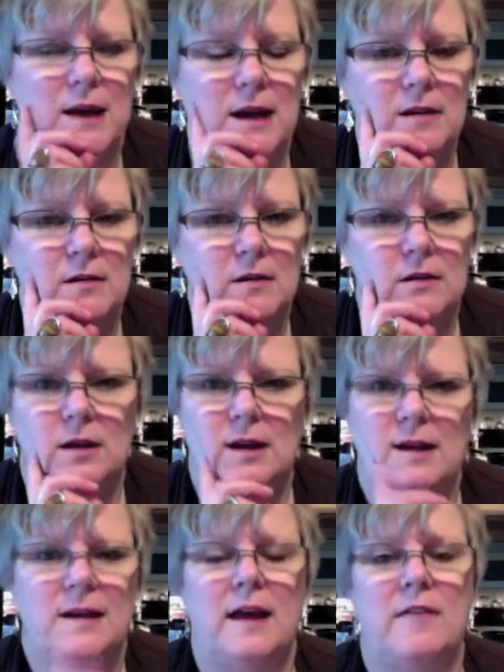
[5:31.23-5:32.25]
I don't I
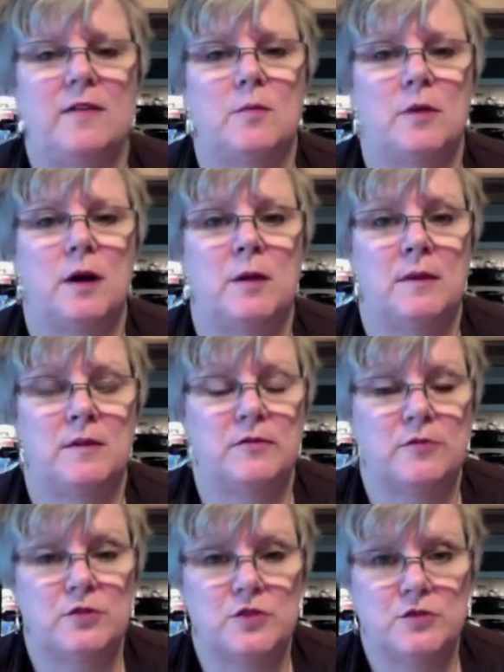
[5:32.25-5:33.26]
didn't have that problem on the
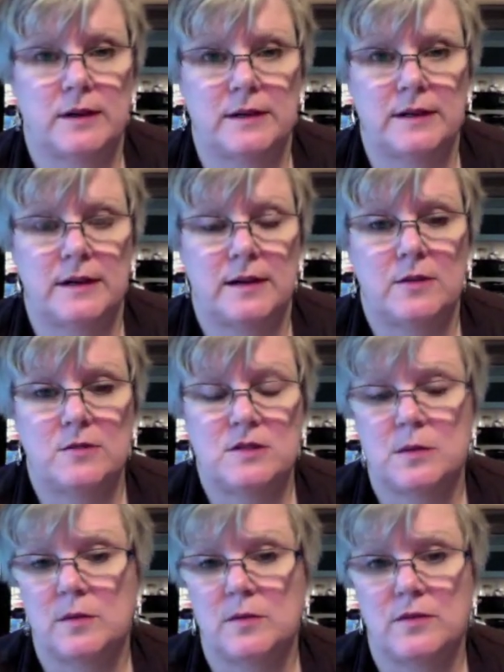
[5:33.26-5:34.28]
first round, and I know
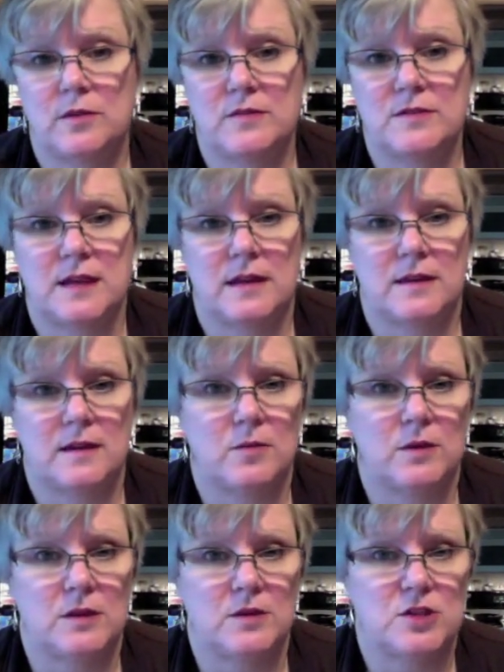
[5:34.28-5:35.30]
some of you have said that with
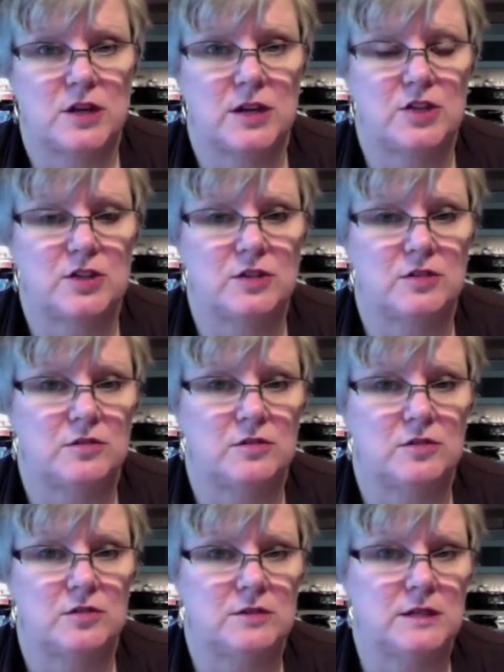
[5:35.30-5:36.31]
injection your
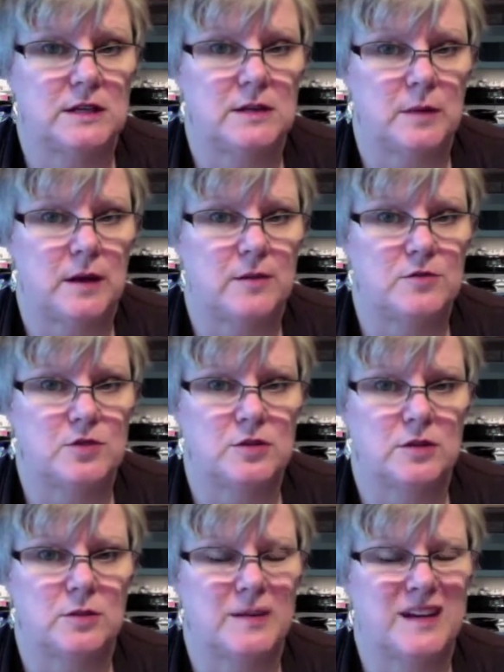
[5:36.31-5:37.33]
your teeth bothered you a
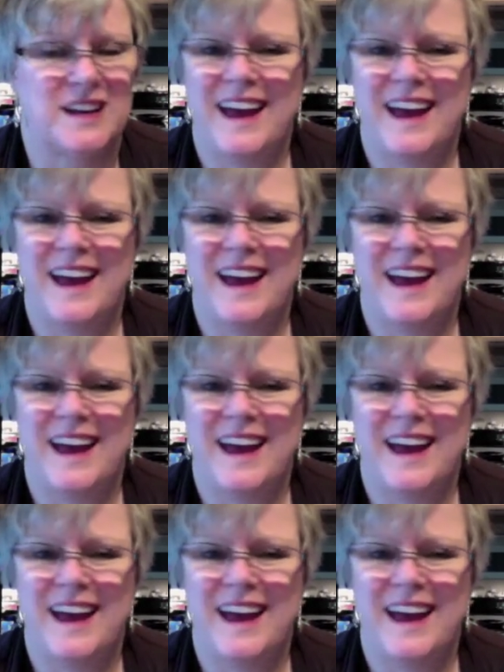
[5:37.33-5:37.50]
little bit.